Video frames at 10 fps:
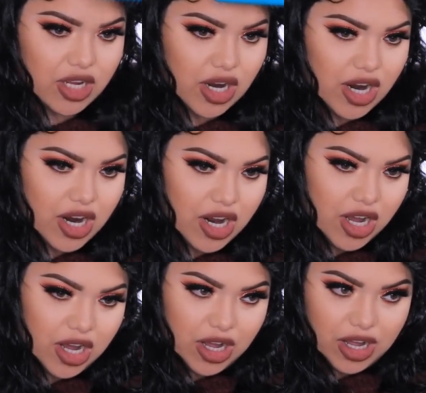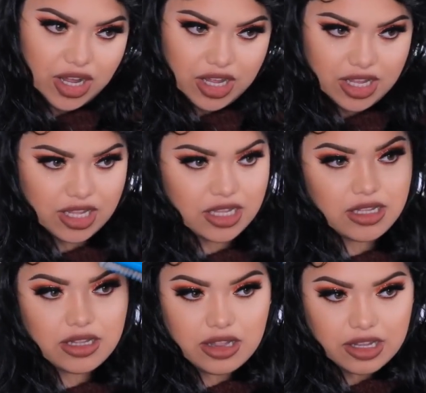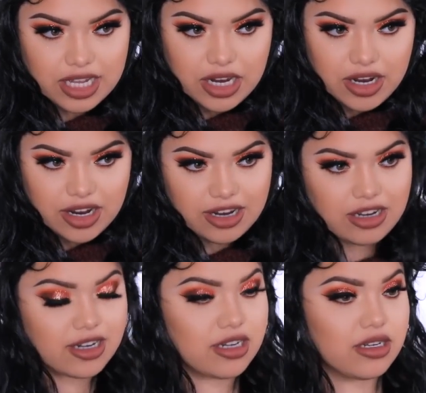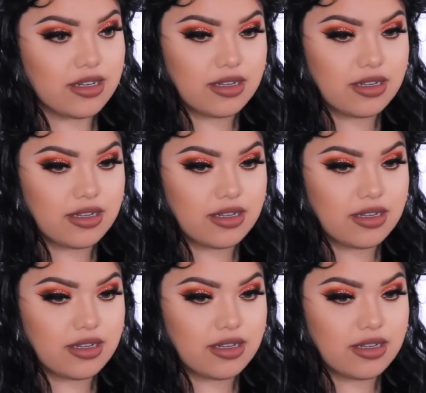Girl, look at her.